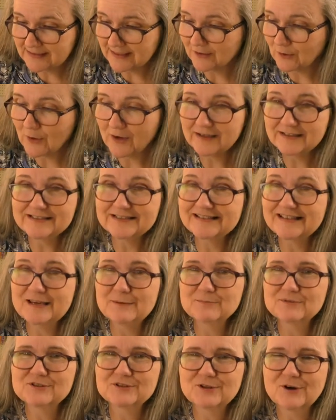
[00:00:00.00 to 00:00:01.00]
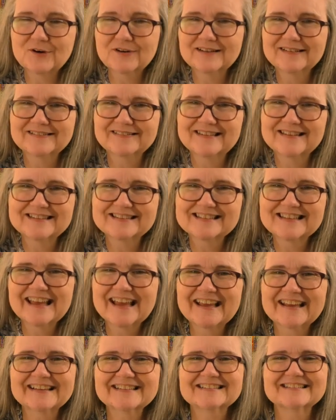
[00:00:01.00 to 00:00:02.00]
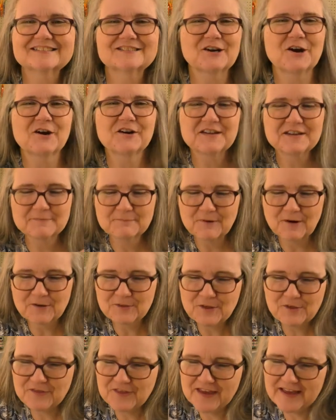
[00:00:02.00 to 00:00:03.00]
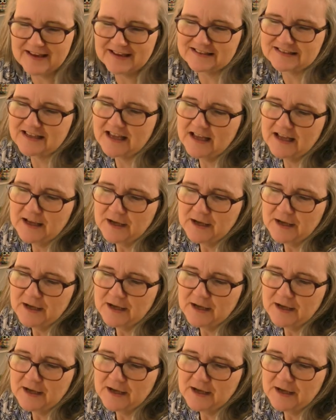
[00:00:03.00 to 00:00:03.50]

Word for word: I know I just keep starting these things, starting other things,